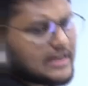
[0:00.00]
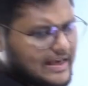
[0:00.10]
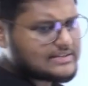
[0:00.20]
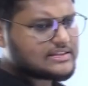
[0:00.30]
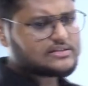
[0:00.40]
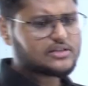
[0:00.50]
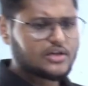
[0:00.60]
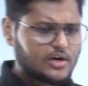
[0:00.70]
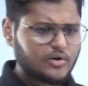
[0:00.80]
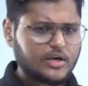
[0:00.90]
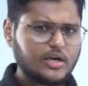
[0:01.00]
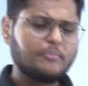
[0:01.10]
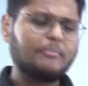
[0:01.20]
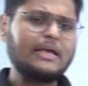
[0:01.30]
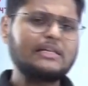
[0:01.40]
been licensed,
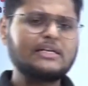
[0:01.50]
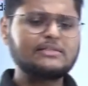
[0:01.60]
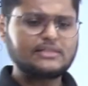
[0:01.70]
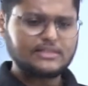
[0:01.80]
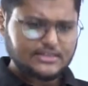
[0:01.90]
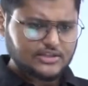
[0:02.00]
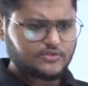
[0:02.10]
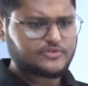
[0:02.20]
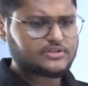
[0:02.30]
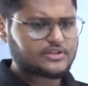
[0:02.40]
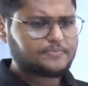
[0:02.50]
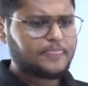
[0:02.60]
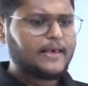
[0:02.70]
okay, by the designated officer.